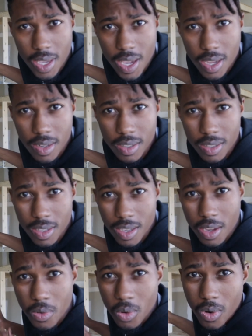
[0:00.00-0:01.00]
thing,
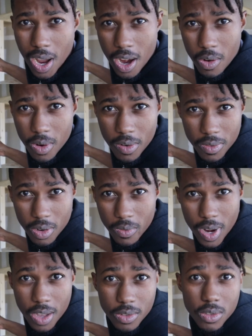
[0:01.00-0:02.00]
it required roughly
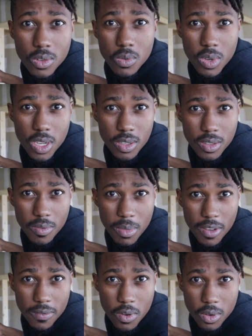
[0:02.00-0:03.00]
around 2 weeks of
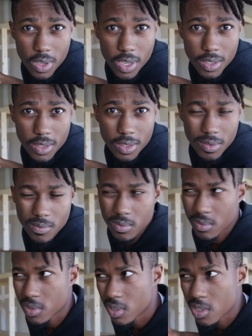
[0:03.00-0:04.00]
my focus.
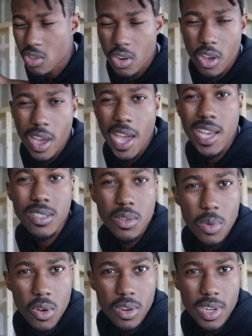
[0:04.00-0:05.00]
You know, I had
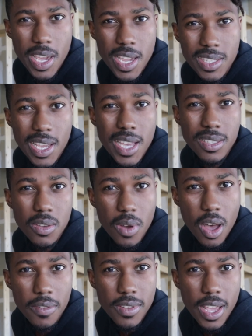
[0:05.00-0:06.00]
some on days and I had some
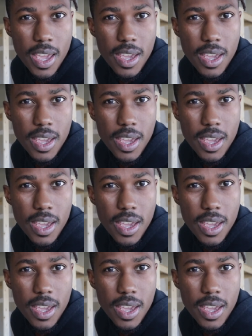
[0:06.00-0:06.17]
off